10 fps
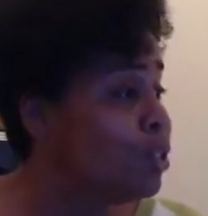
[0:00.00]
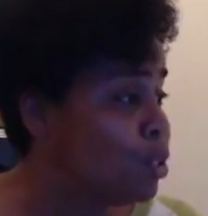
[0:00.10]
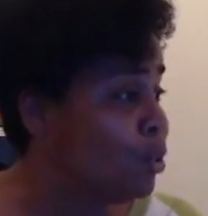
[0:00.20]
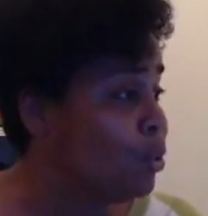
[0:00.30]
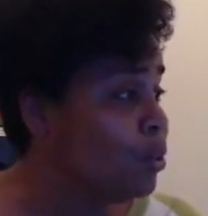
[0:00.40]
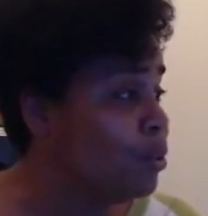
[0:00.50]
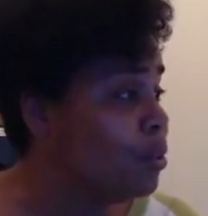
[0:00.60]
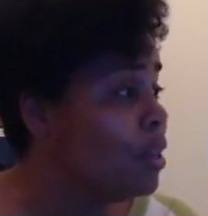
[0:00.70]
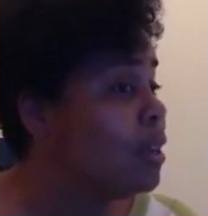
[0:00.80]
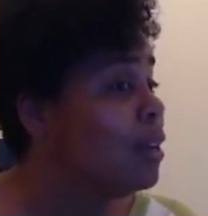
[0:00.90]

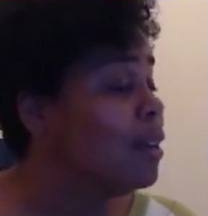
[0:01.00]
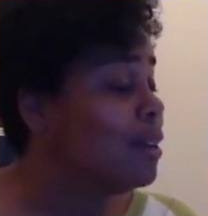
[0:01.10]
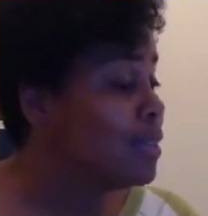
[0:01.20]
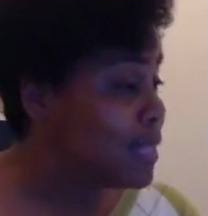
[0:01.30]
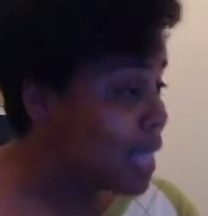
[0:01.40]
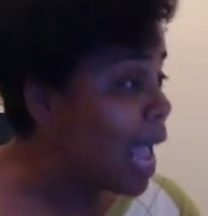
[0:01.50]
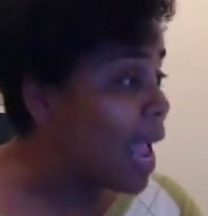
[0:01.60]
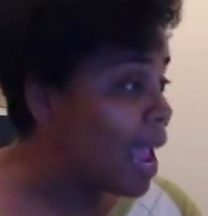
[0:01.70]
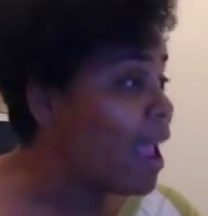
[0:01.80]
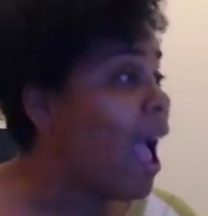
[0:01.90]
to
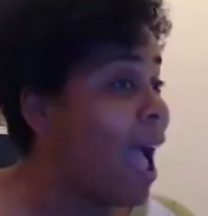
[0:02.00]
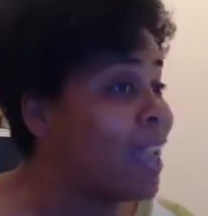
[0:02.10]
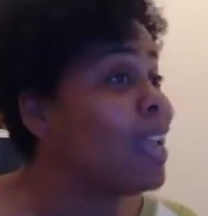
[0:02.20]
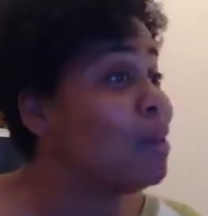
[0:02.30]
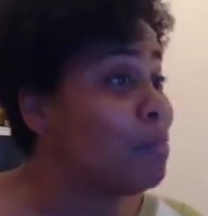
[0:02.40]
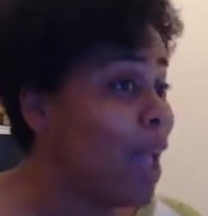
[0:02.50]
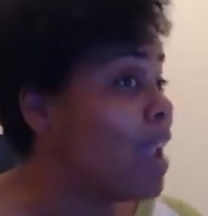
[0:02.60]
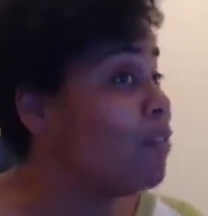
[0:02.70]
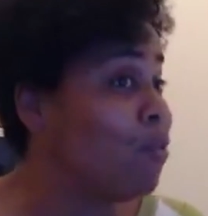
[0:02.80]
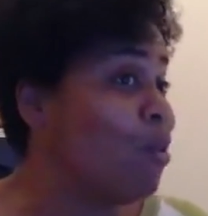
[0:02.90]
say I can
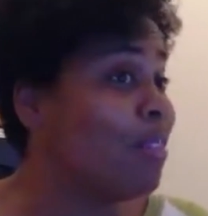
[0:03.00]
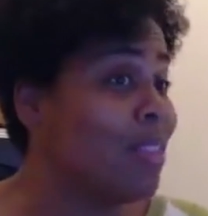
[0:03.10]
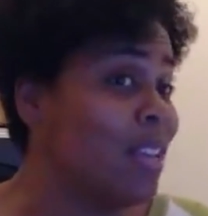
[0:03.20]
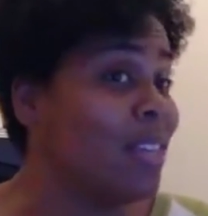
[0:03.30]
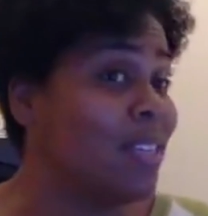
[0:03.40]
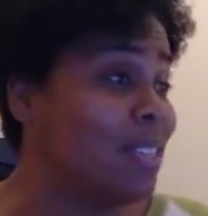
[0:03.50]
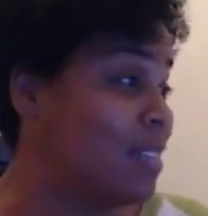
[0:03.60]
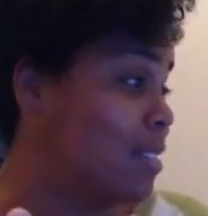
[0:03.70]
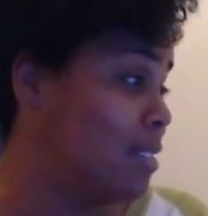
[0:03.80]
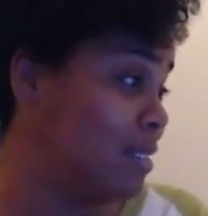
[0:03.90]
pay for
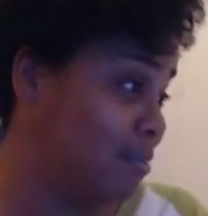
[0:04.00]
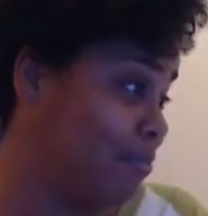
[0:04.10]
this,